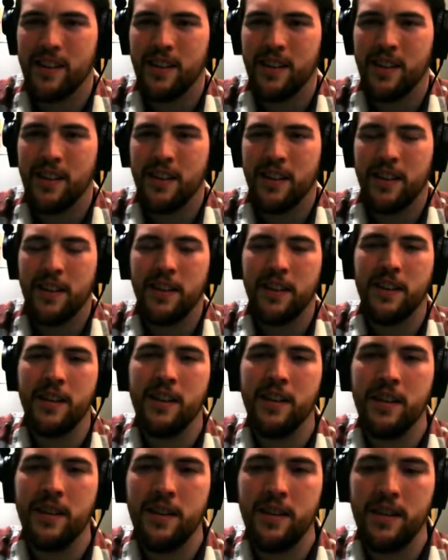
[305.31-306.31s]

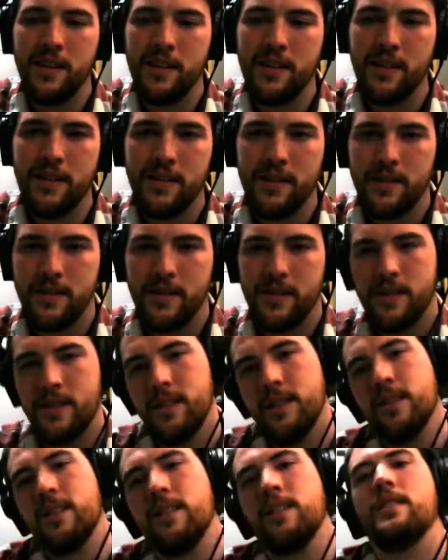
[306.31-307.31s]

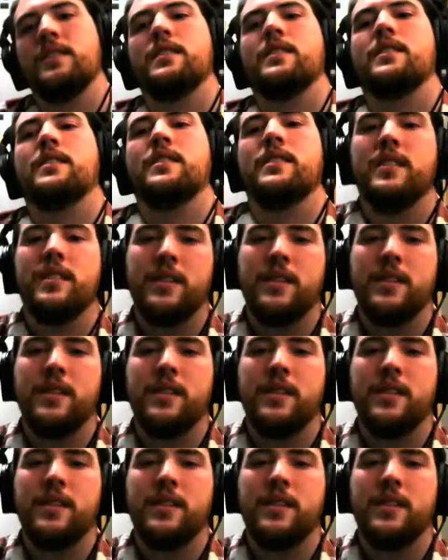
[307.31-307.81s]
Nobody speaks.